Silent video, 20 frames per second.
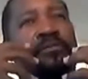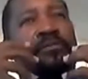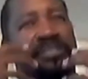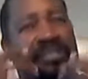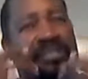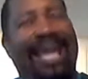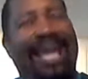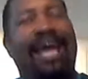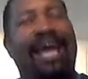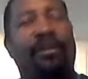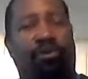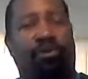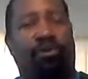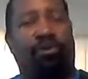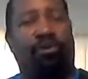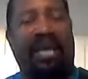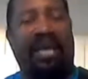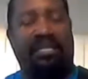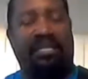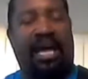
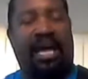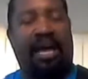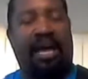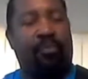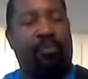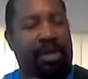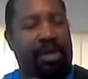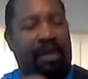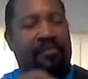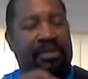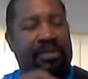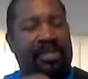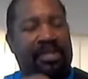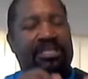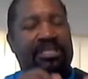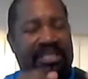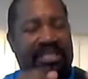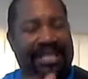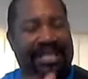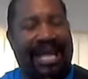standard bass line, whatever
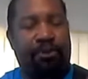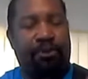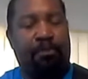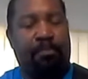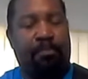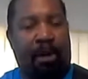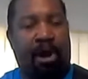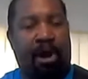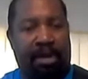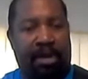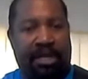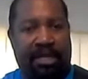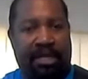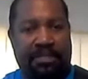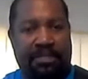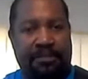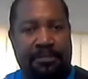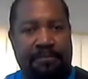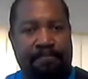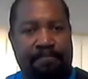the standard part
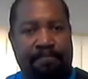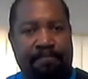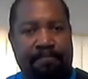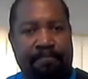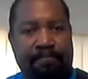is.